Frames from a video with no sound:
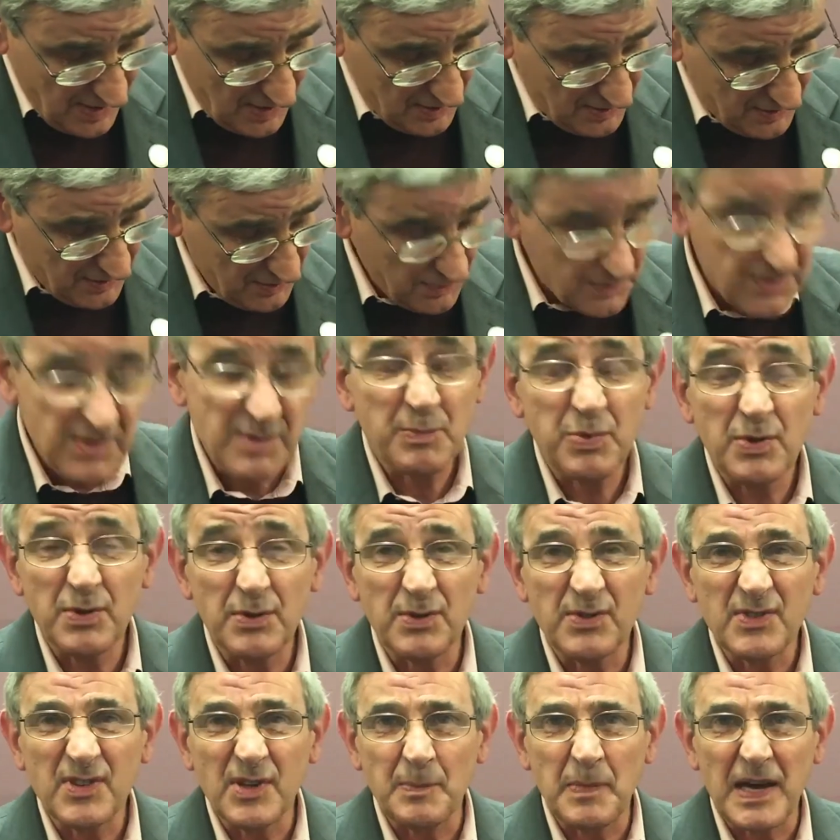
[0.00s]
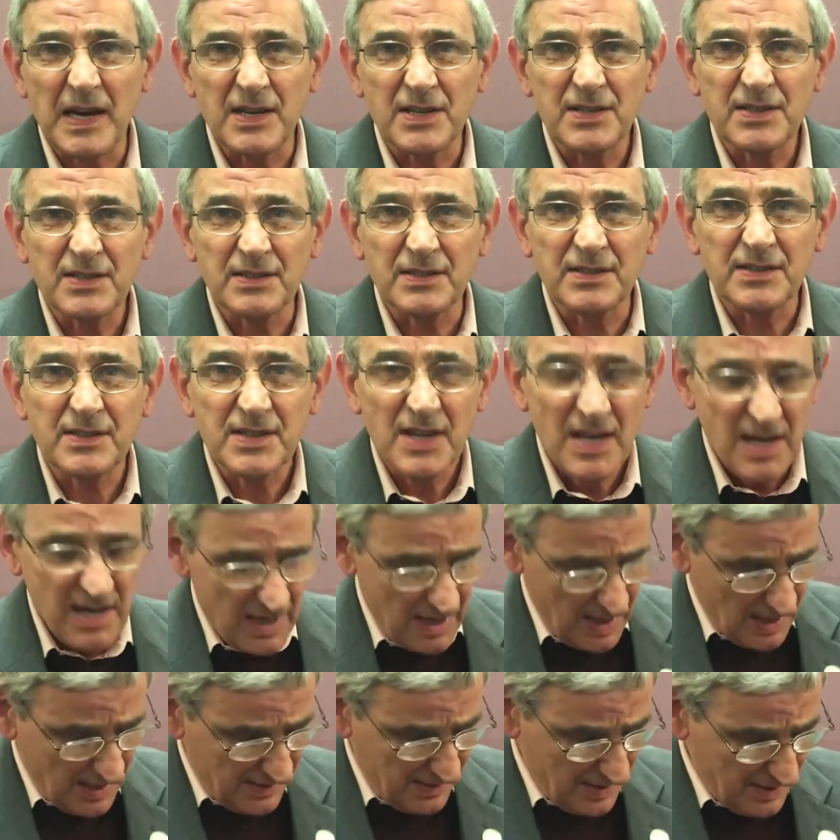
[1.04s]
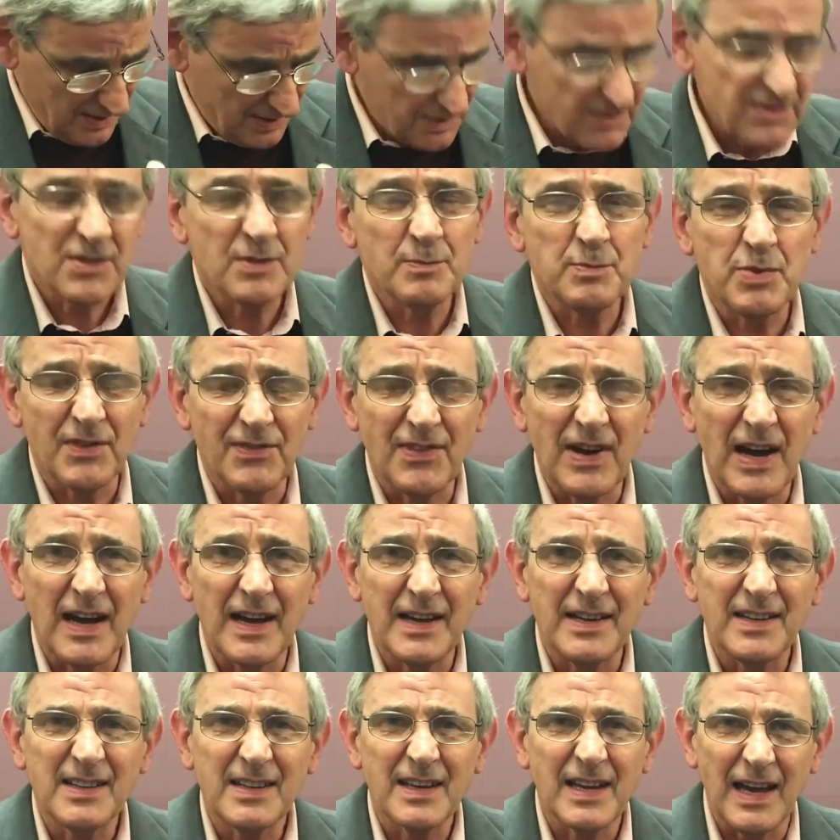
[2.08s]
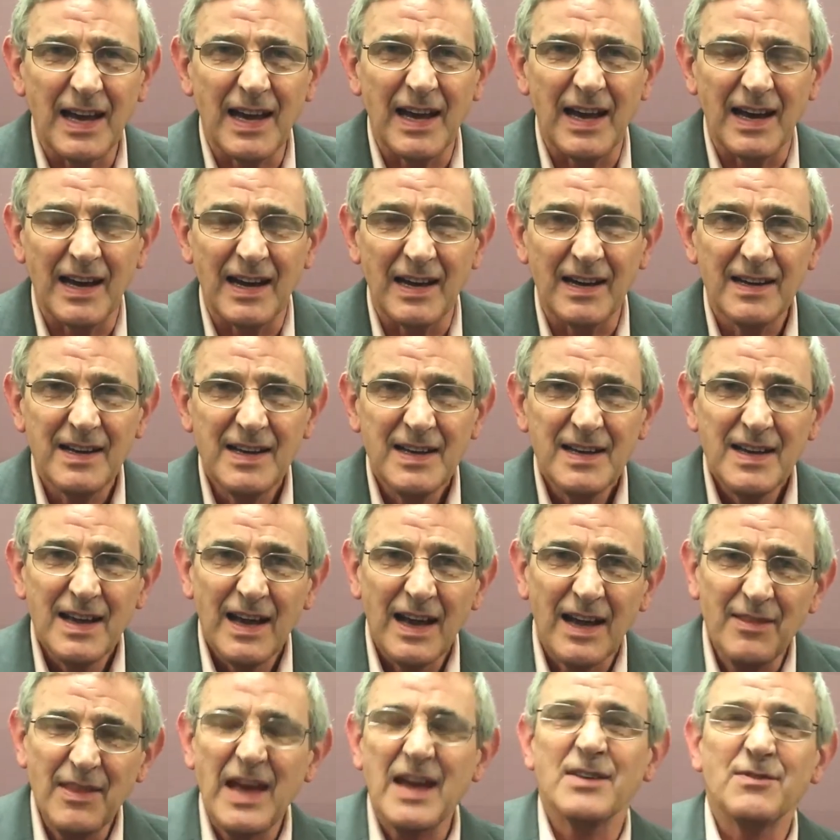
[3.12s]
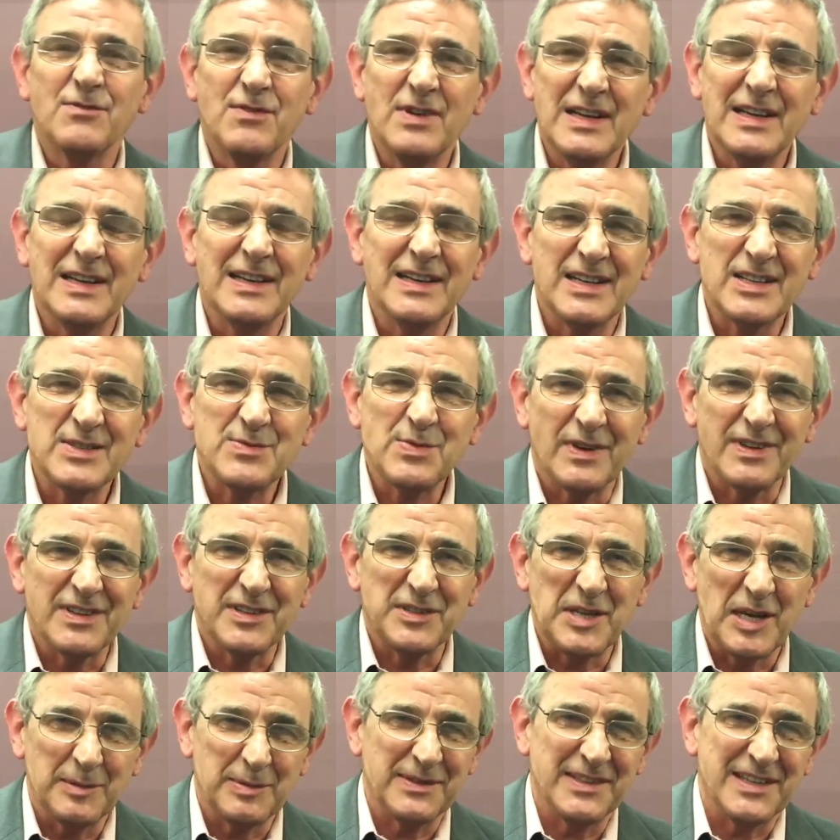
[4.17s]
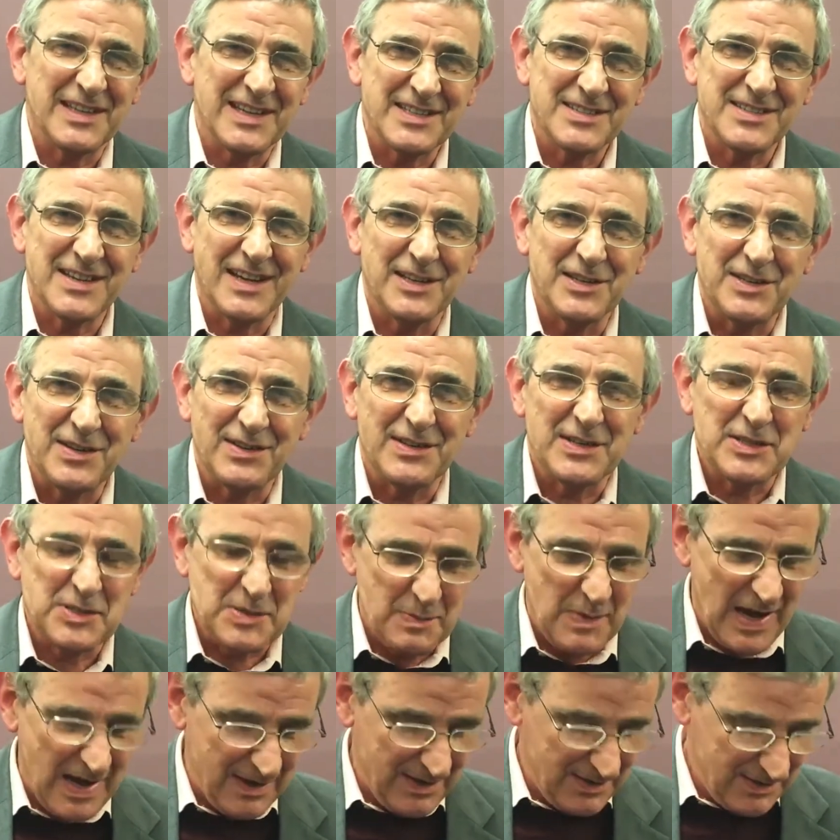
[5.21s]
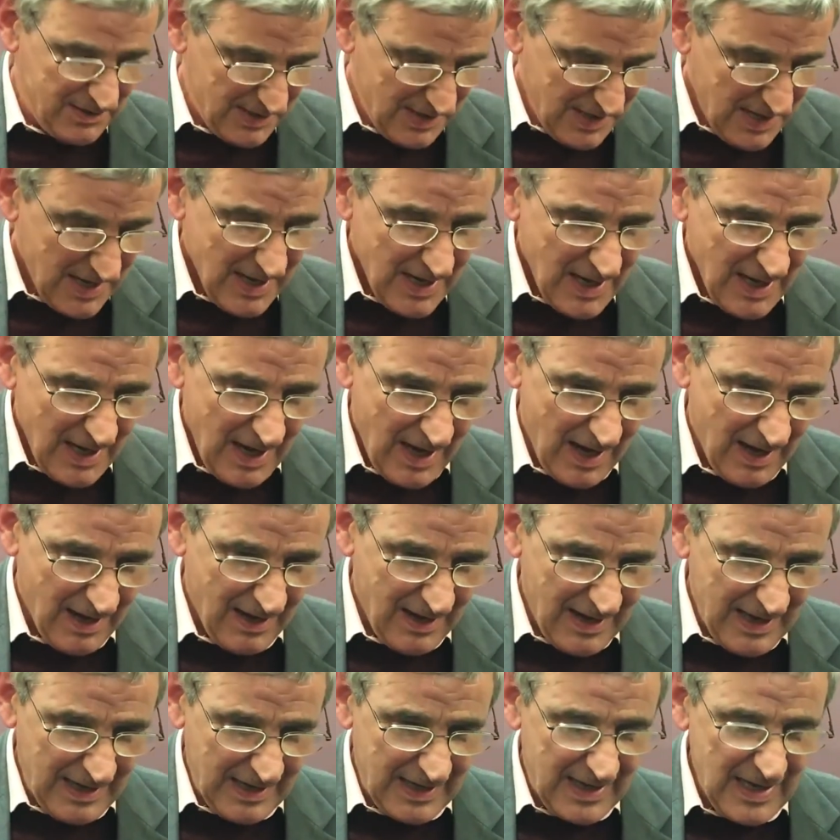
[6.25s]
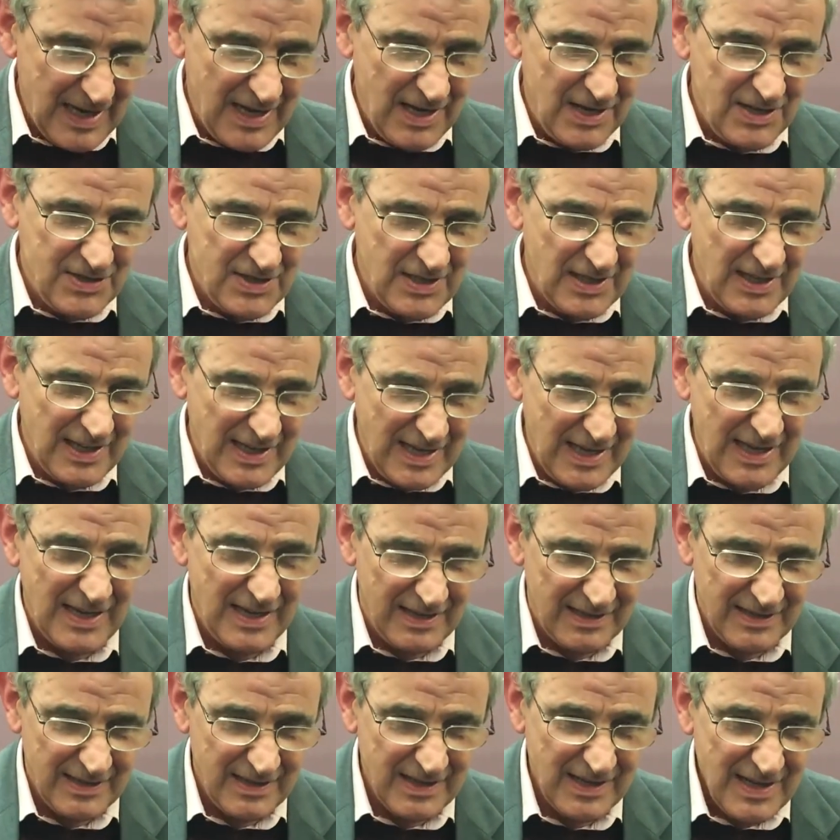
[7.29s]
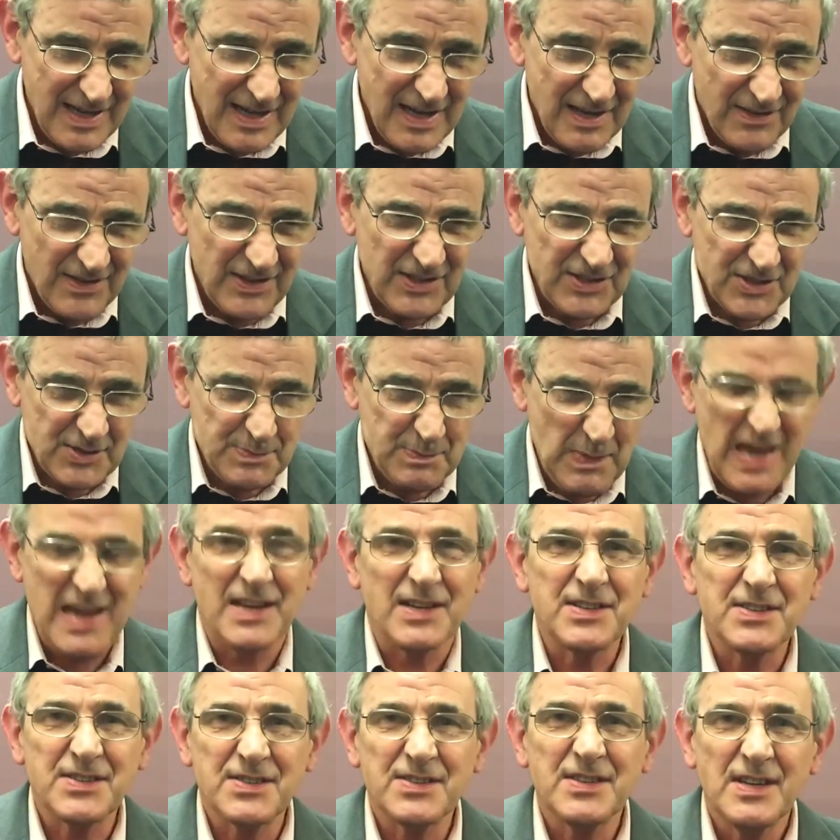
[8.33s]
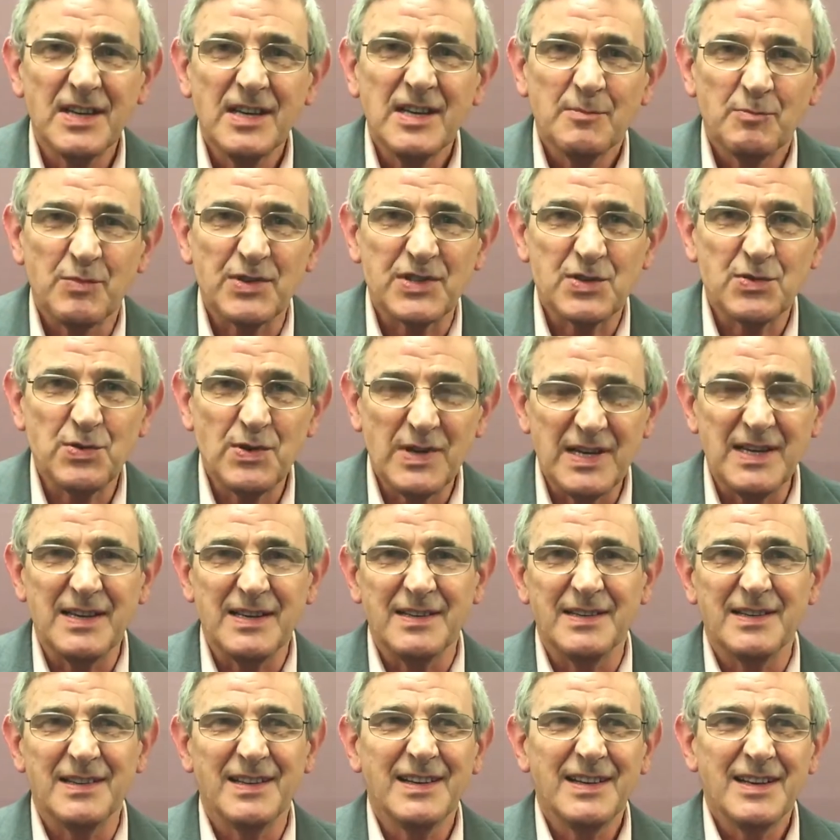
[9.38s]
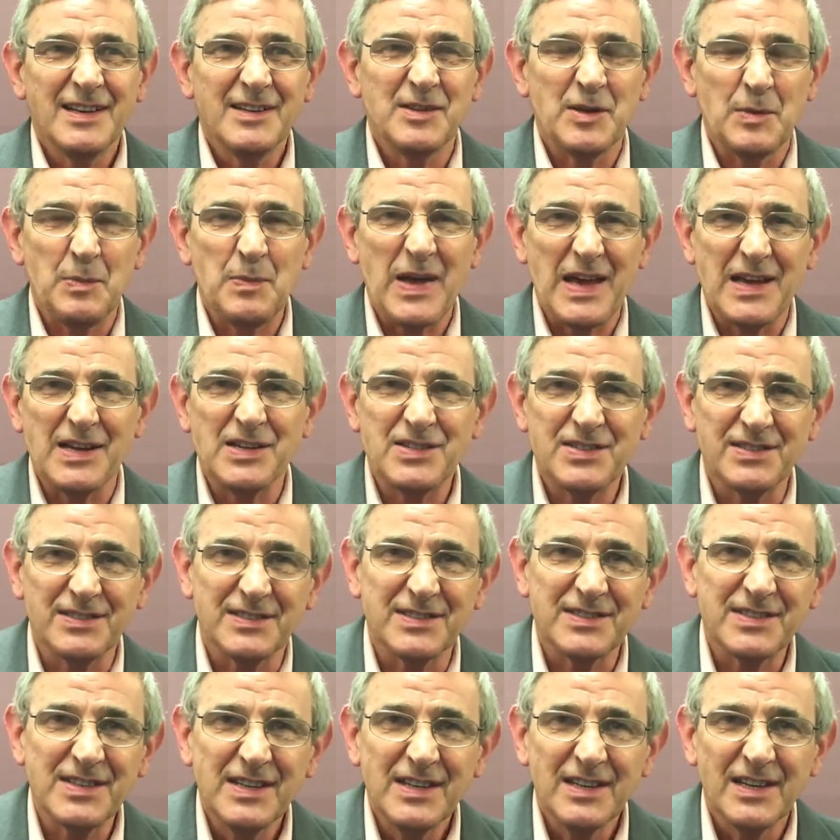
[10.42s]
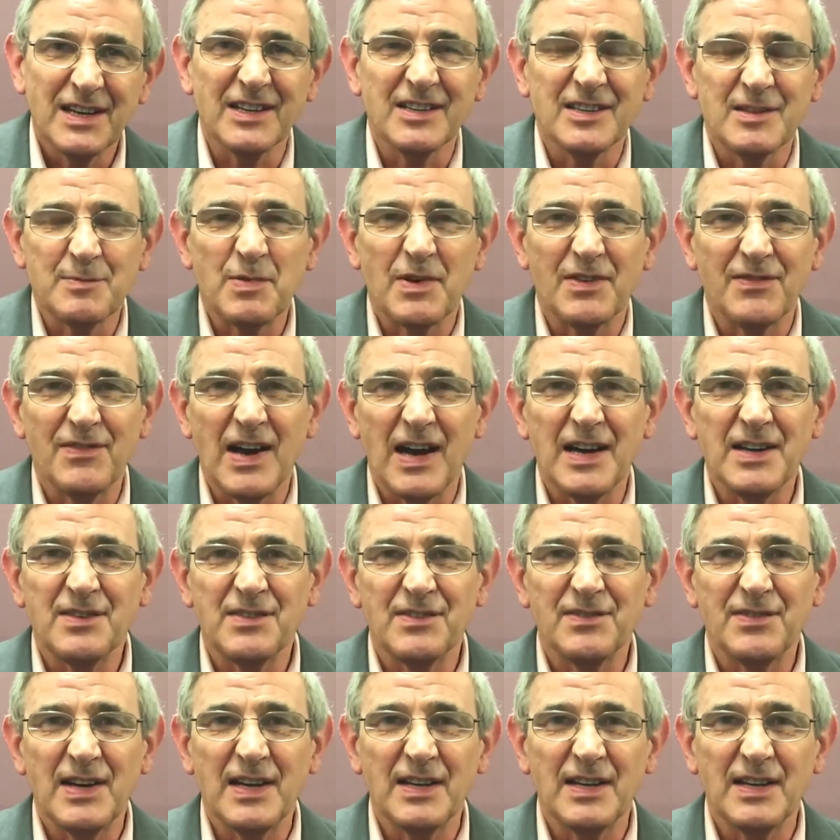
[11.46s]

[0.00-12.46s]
those who support the patient, and those who provide care. And that really is what the Doubleday Centre is about, engaging in the space between the patient and the provider of